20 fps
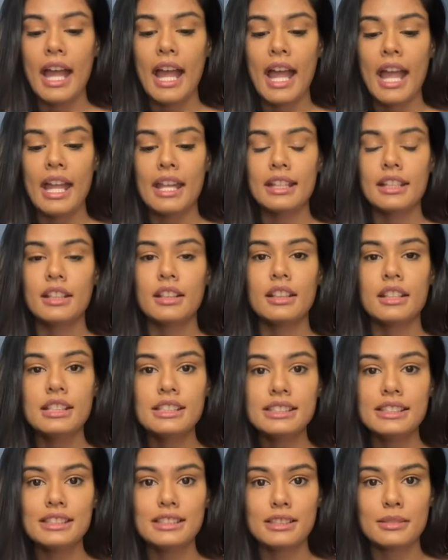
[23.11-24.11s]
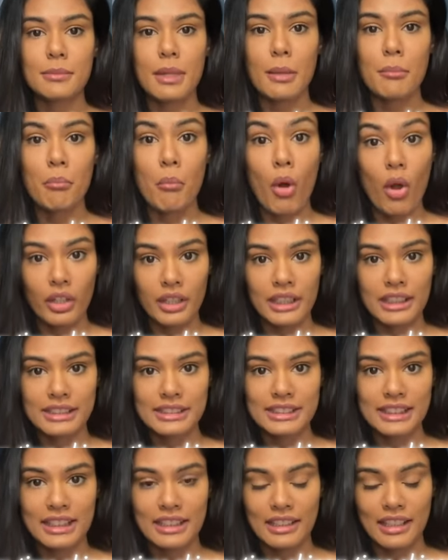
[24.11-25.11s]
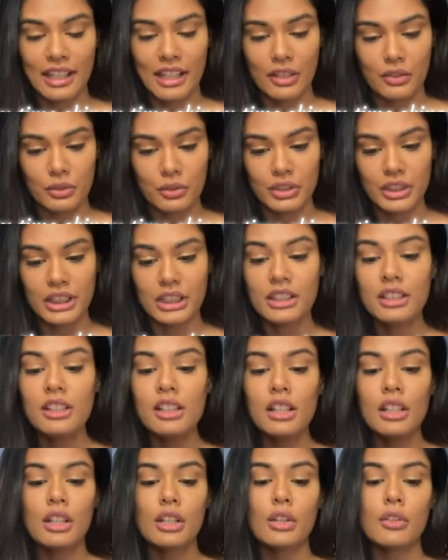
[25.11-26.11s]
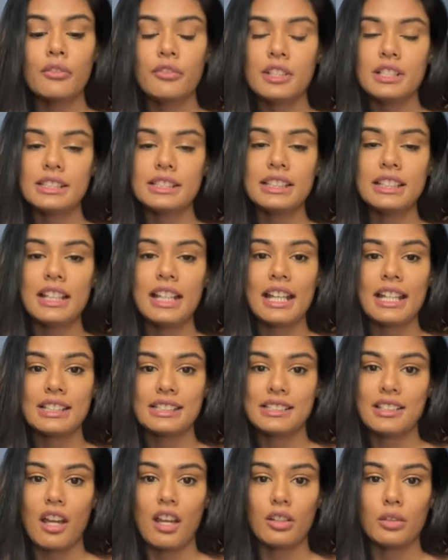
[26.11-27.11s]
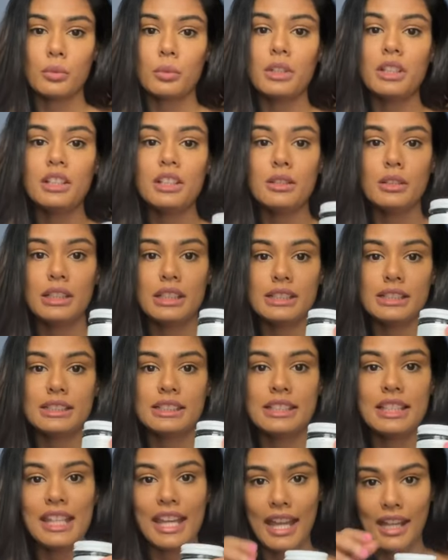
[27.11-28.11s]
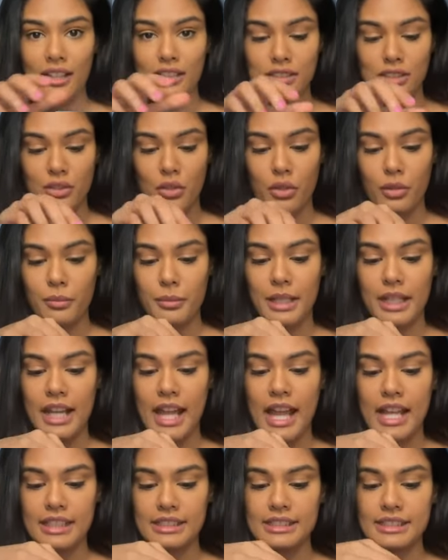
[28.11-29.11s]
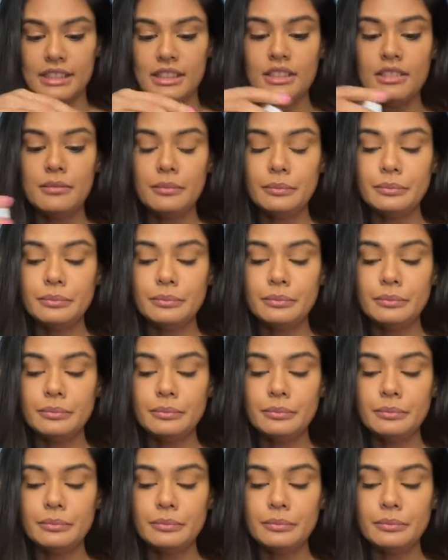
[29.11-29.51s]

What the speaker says: And this is my morning skincare routine. The first thing that I start with is the L-ascorbic acid.